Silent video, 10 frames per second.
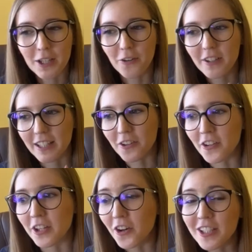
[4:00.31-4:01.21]
on and on
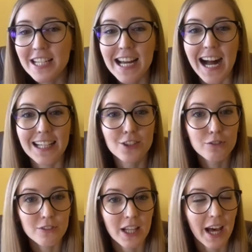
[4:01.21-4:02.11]
and on, and you
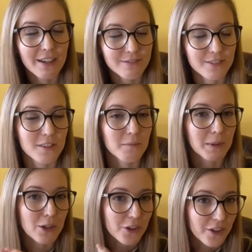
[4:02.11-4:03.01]
will have a
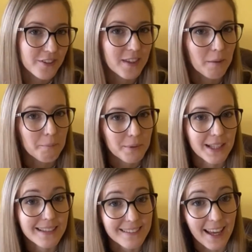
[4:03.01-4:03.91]
bigger sample
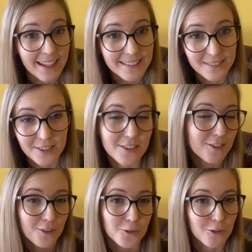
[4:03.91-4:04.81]
at the end. This is
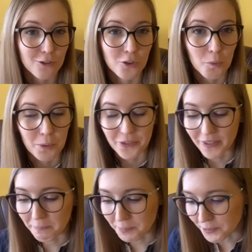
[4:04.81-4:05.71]
called the snowball
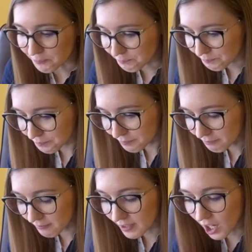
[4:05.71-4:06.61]
sample.
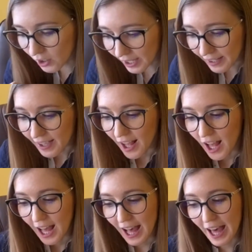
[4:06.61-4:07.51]
Okay,
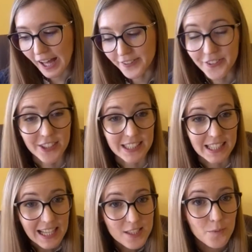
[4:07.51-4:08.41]
and the
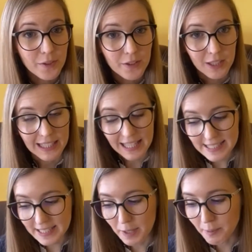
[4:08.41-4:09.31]
last
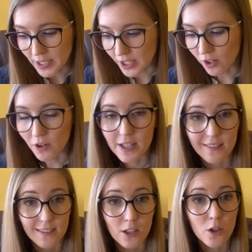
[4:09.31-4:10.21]
type here
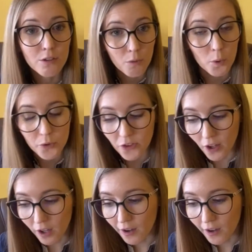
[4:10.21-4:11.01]
is the quota